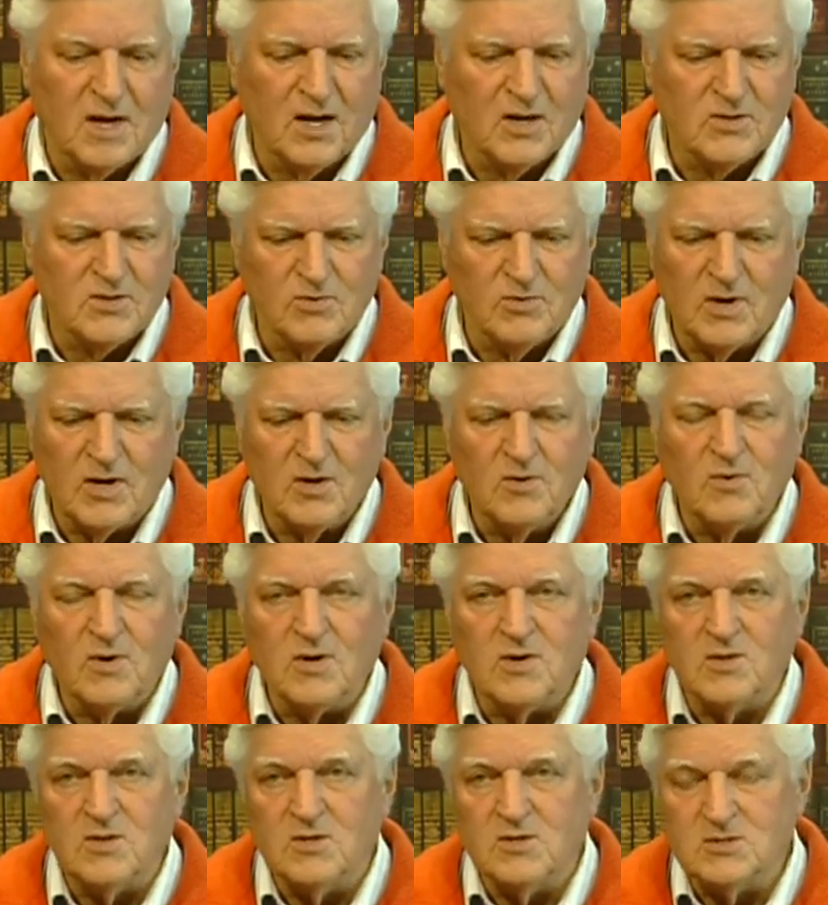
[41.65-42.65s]
back through any
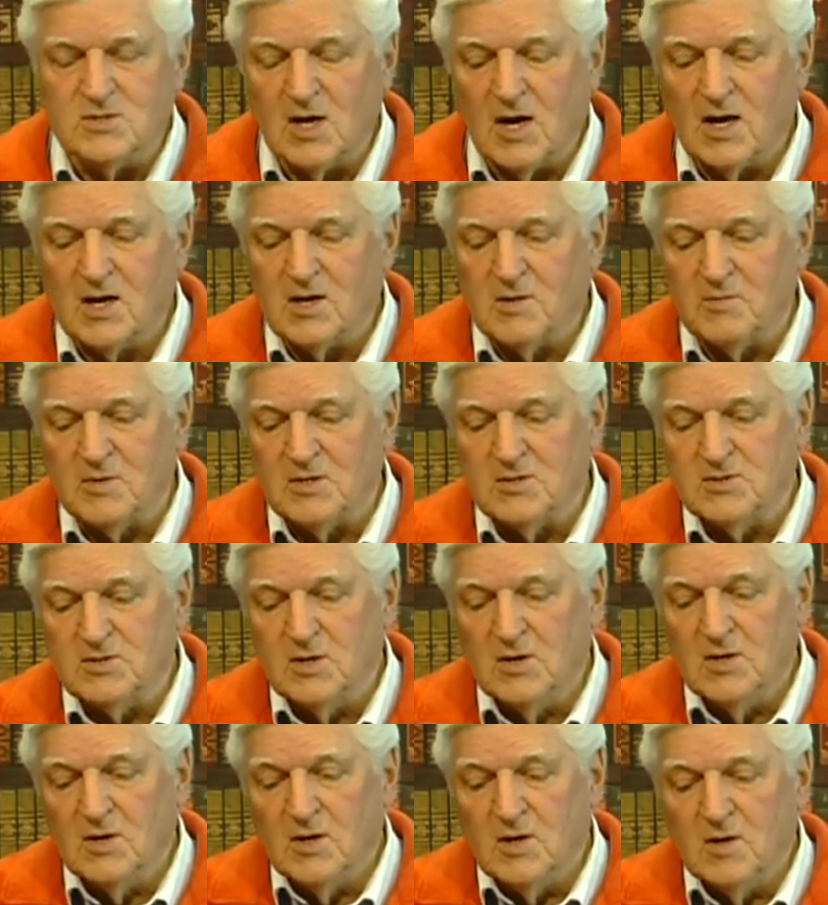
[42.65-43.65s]
one of these
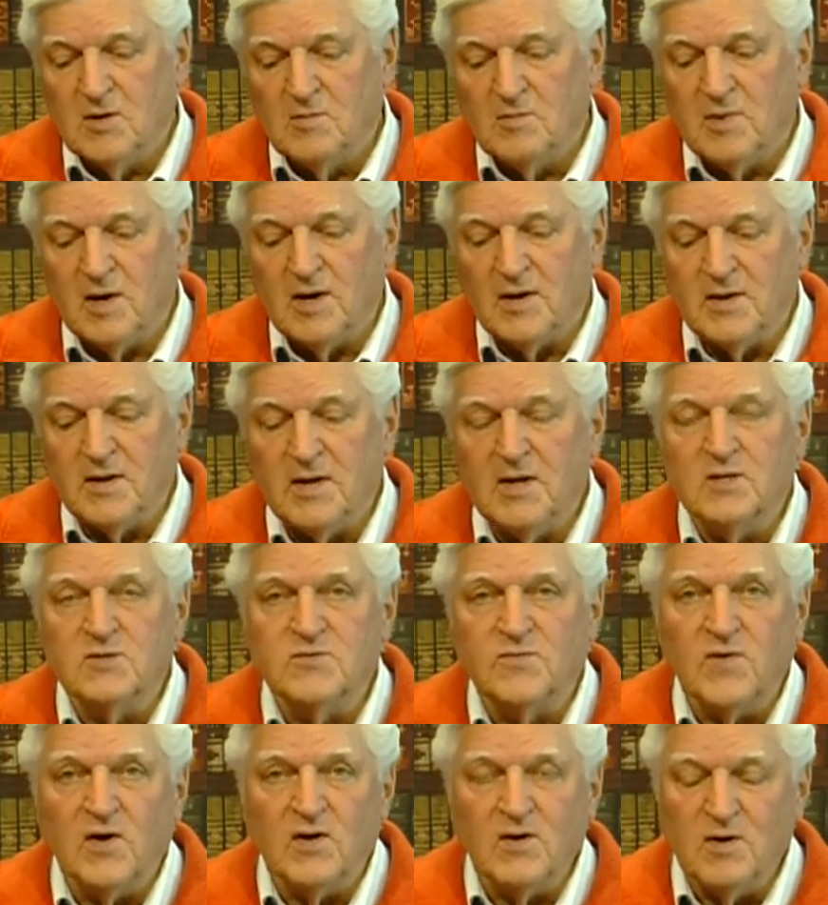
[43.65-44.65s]
documents, but
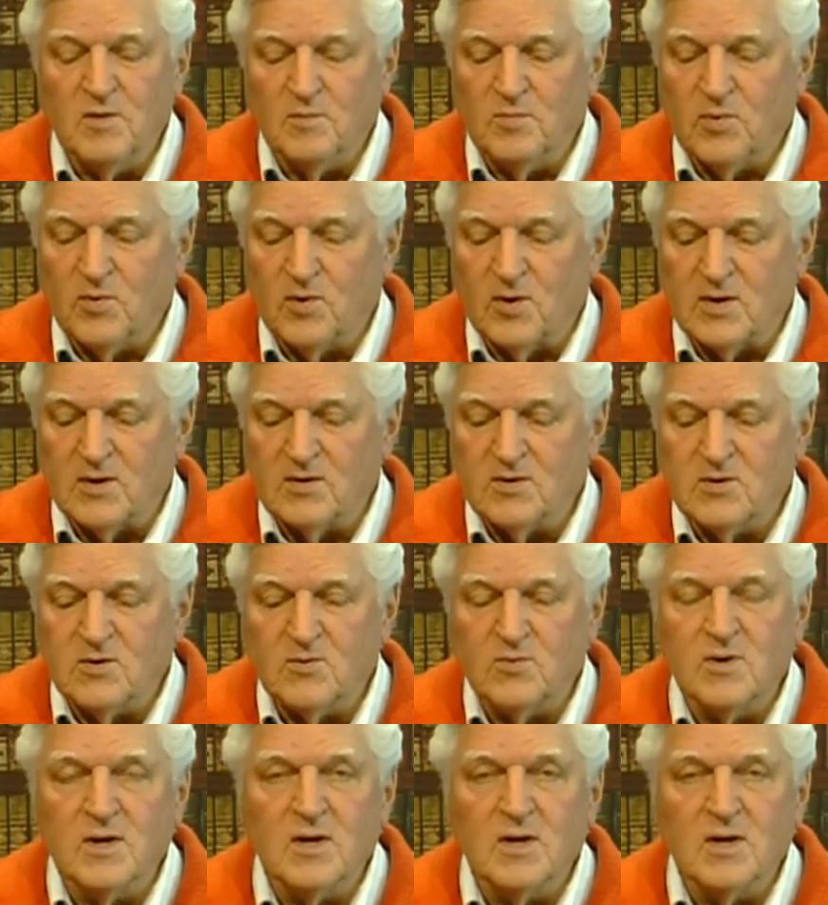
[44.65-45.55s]
it's very important to